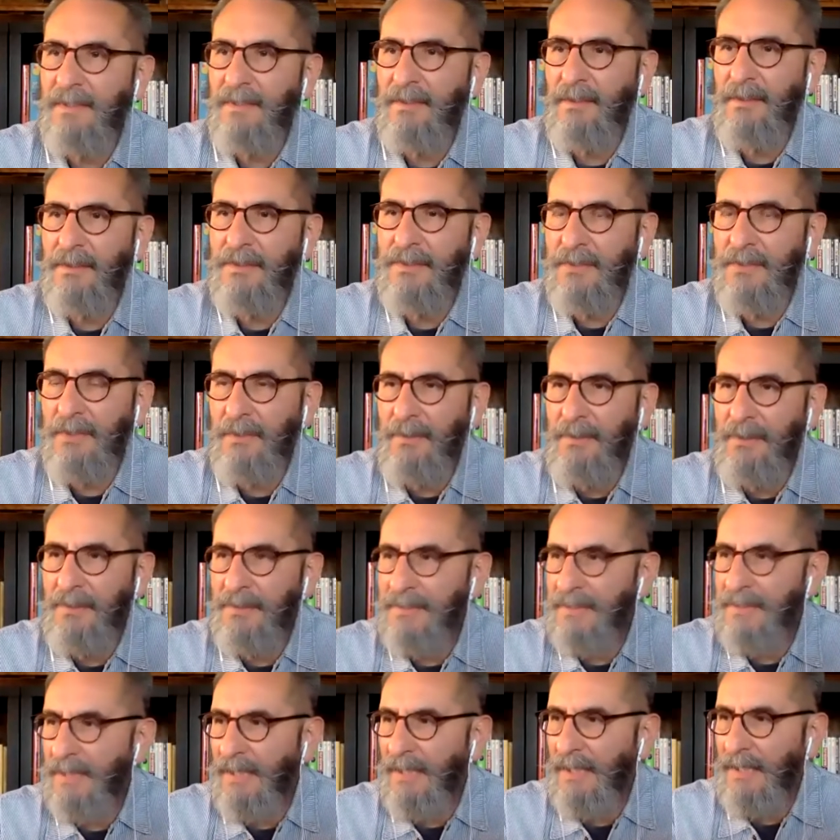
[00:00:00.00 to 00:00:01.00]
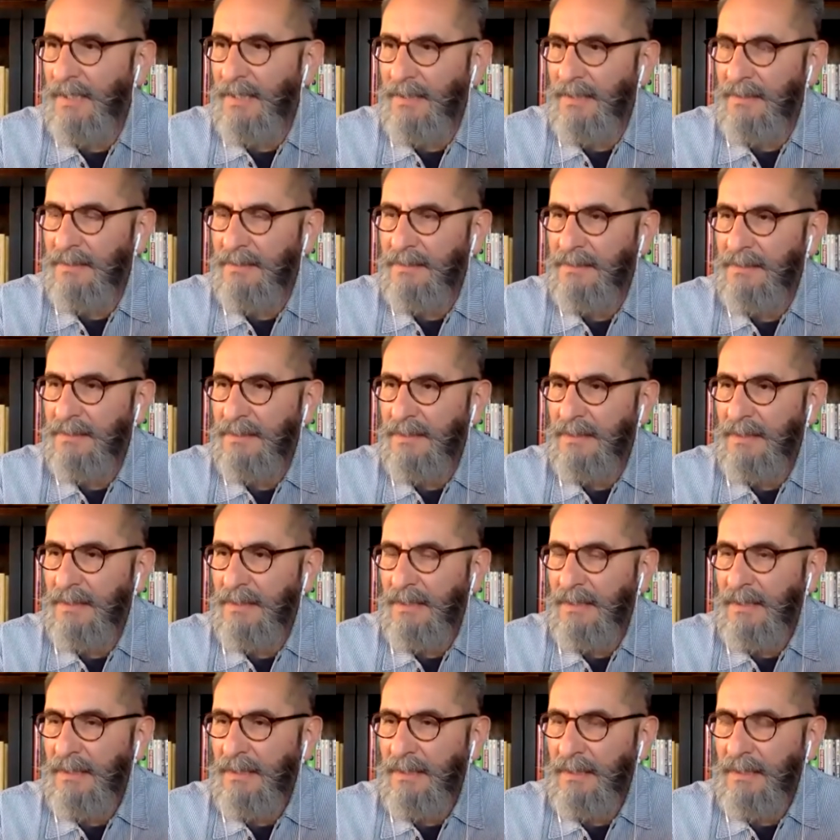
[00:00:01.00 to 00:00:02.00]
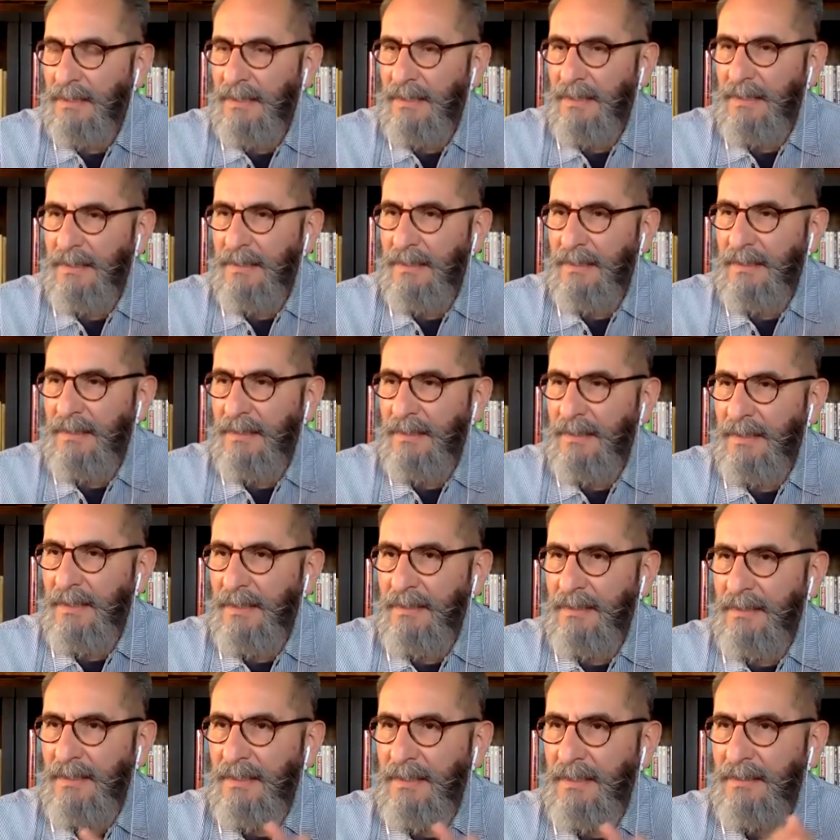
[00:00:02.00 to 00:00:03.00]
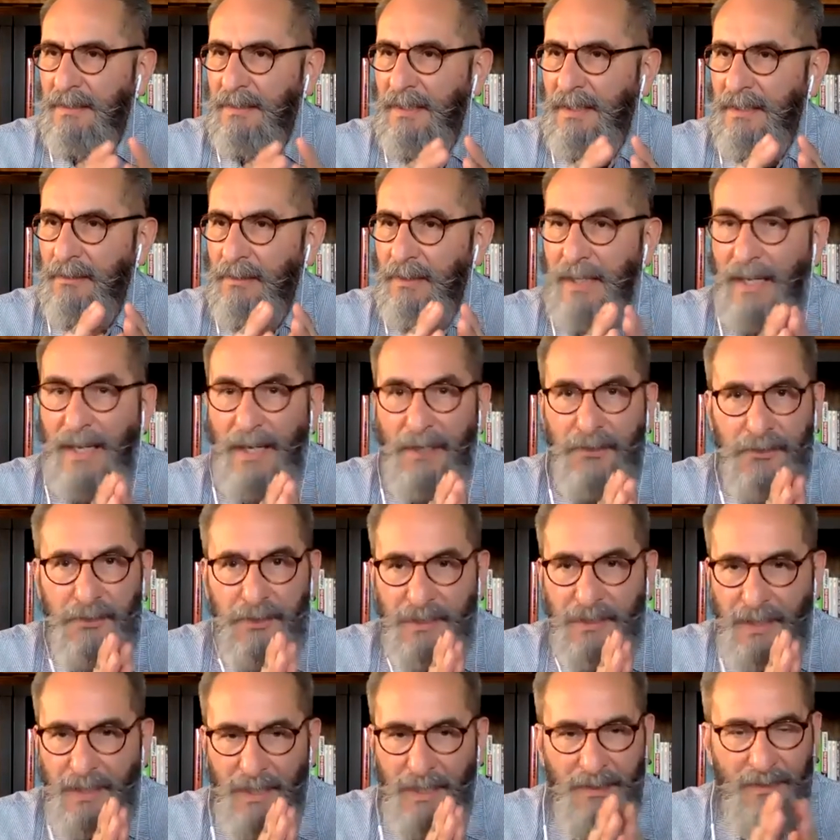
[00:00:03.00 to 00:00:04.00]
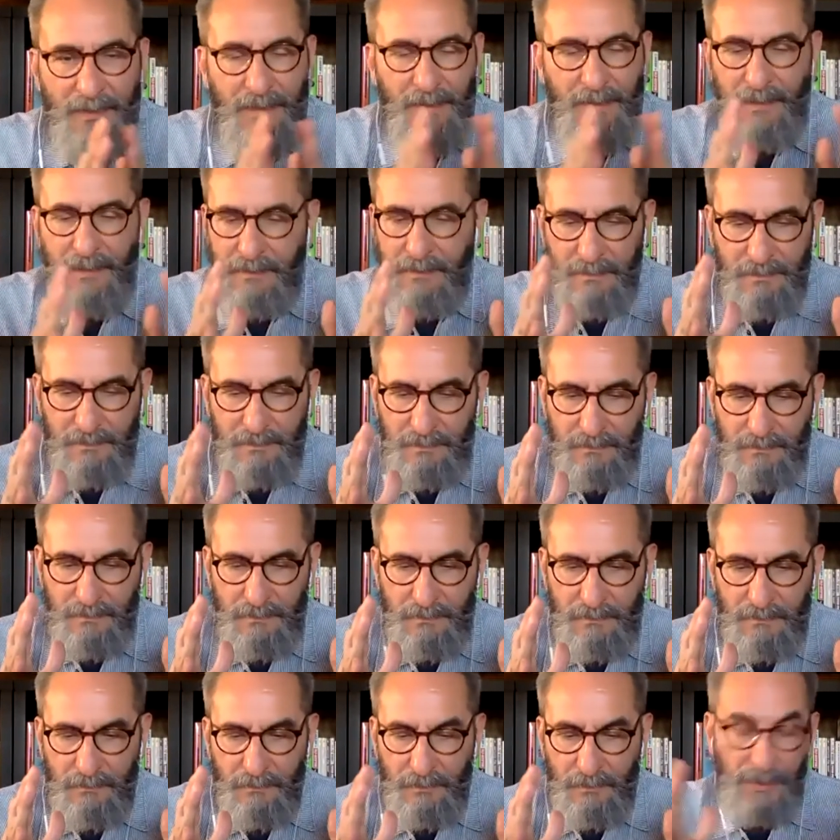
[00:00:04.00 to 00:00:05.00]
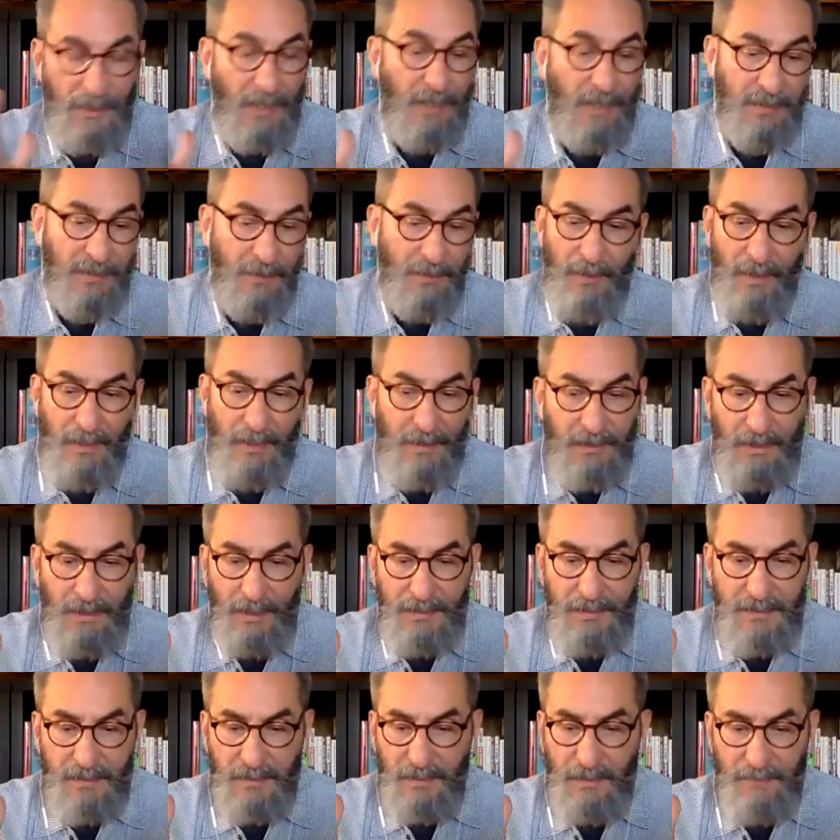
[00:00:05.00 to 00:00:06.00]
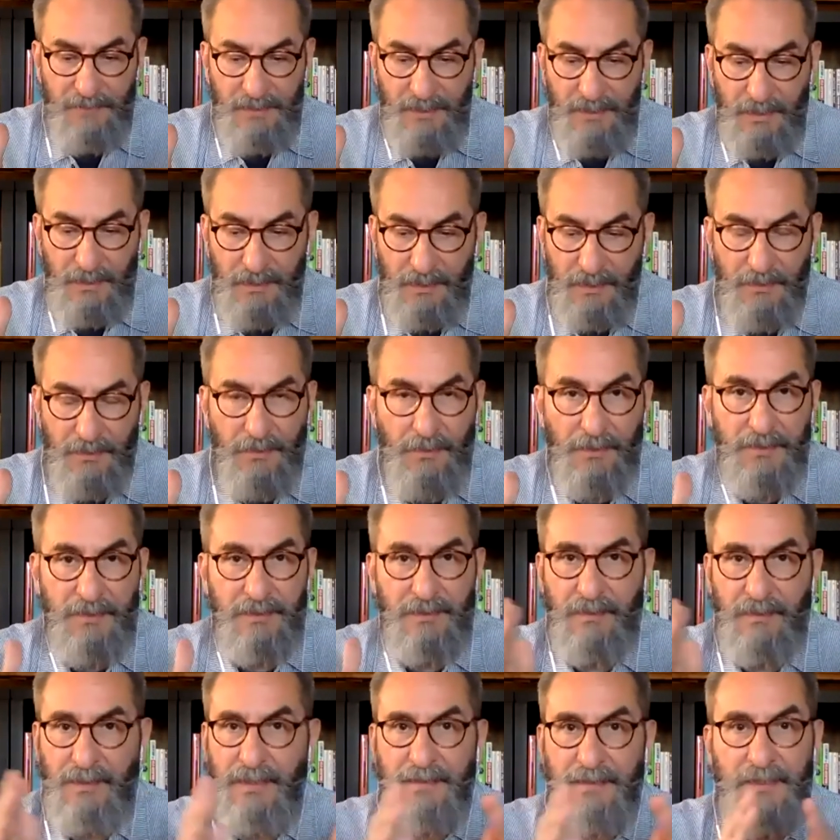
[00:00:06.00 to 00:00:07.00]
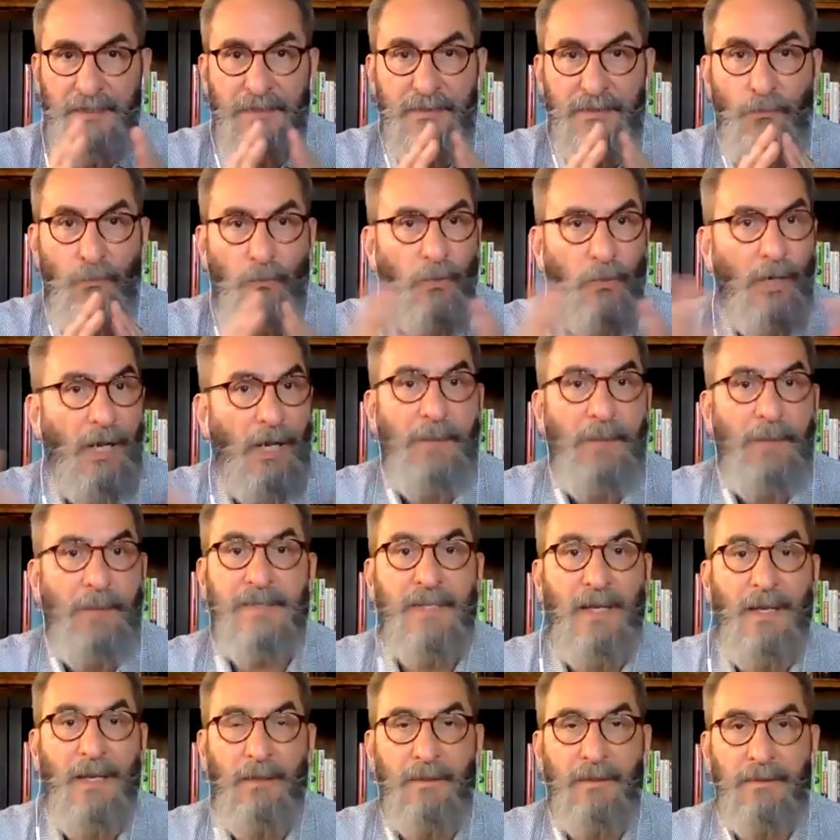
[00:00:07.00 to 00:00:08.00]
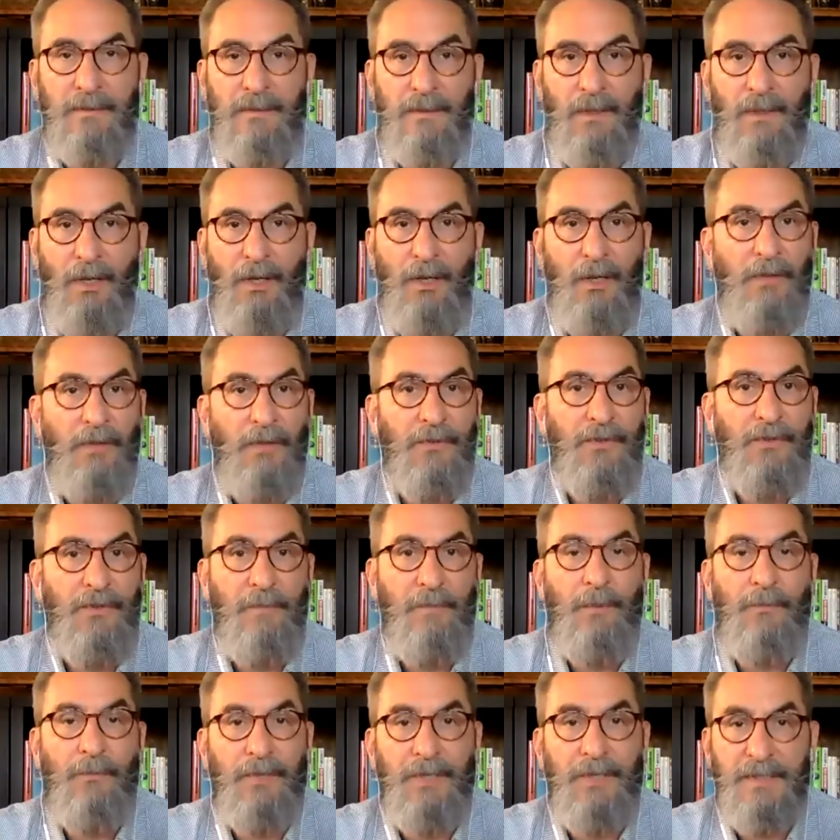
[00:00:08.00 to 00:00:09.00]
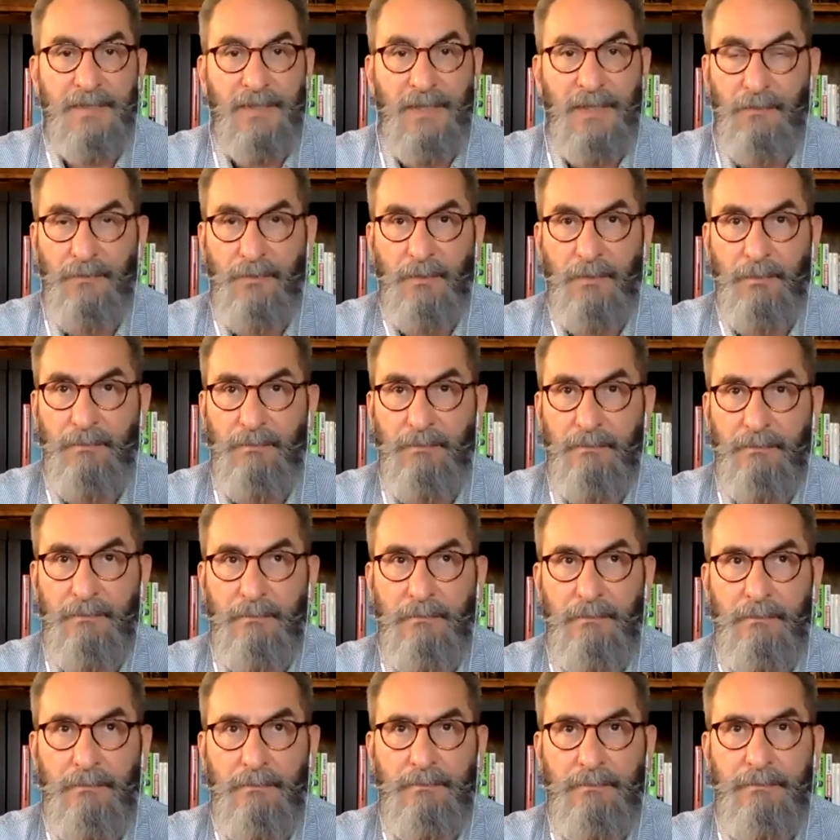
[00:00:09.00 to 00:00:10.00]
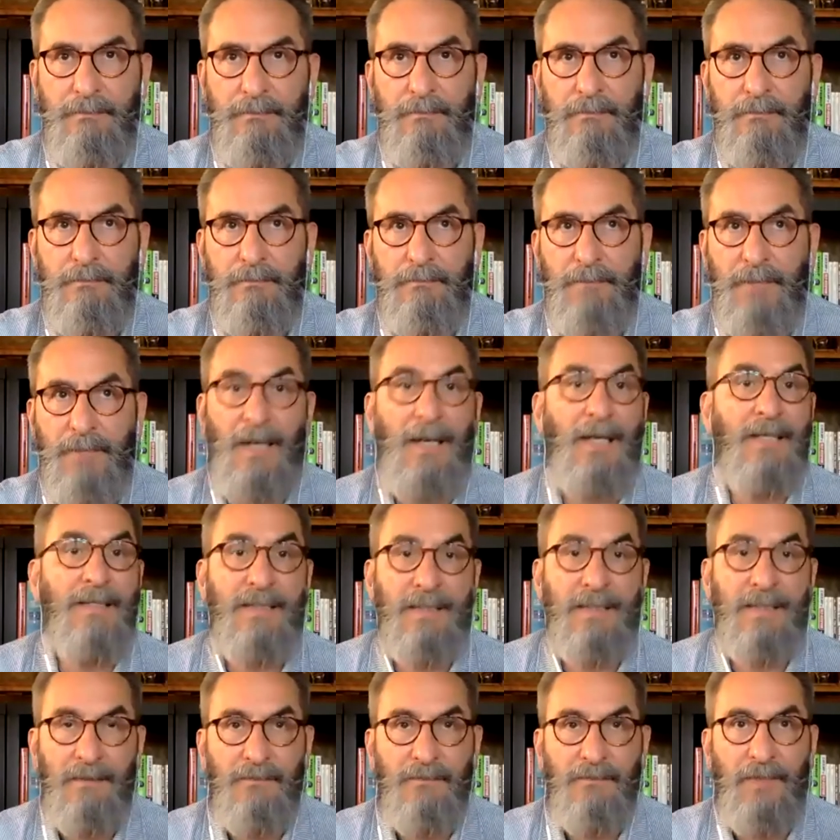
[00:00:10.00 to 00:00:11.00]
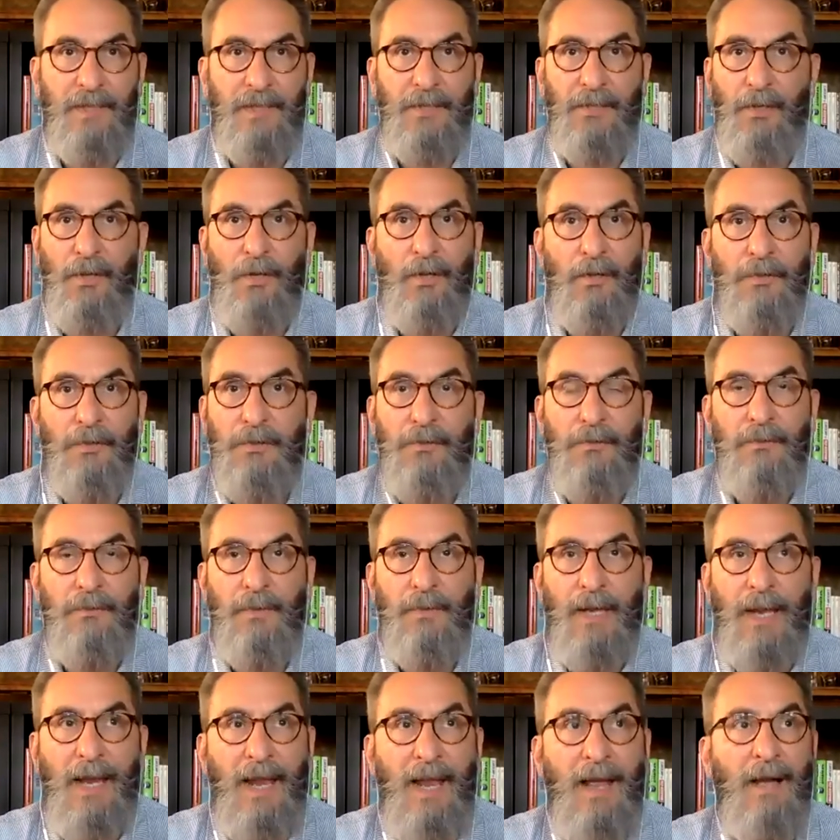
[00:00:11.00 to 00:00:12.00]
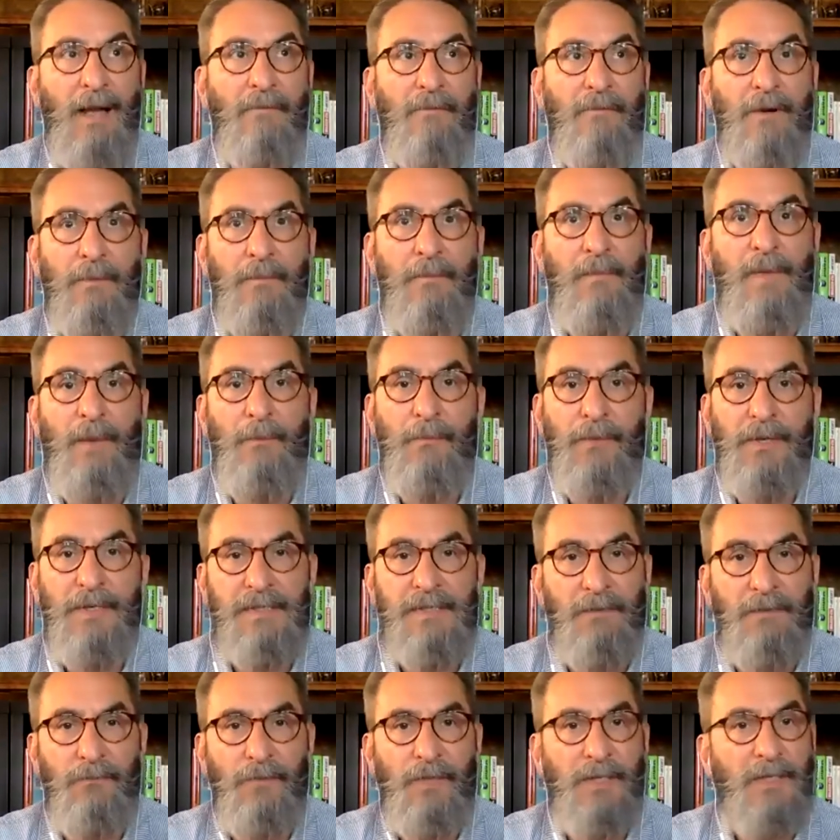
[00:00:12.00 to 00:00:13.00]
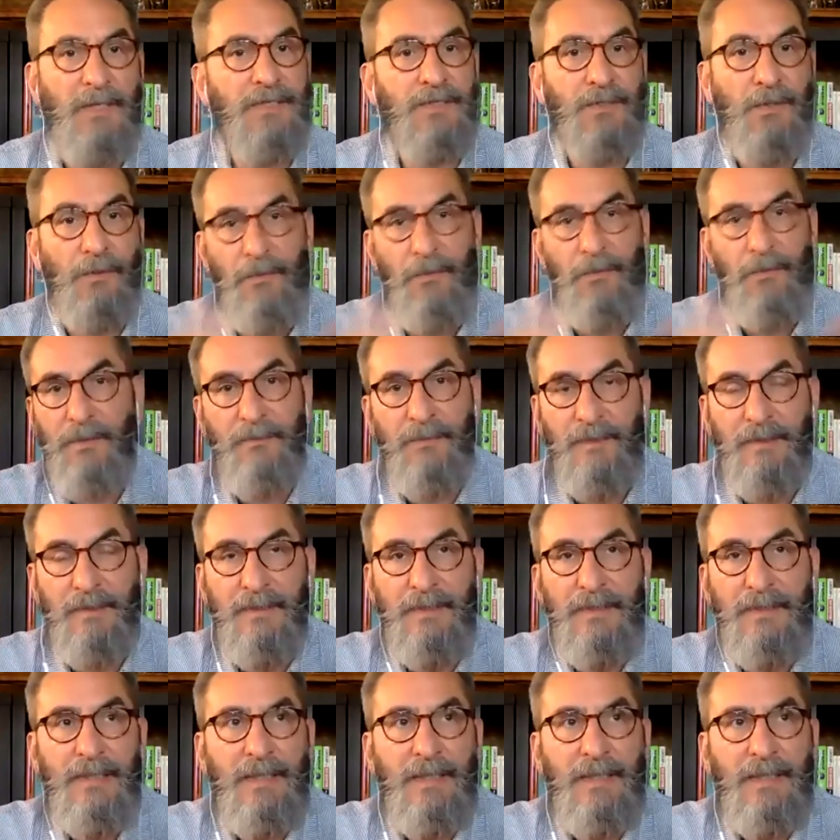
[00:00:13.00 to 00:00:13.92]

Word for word: and our souls uh, it, it, it it'll actually i think as in my case and i've seen in others it just wipes out all the memories that were positive and all you have are memories of what it's horrible.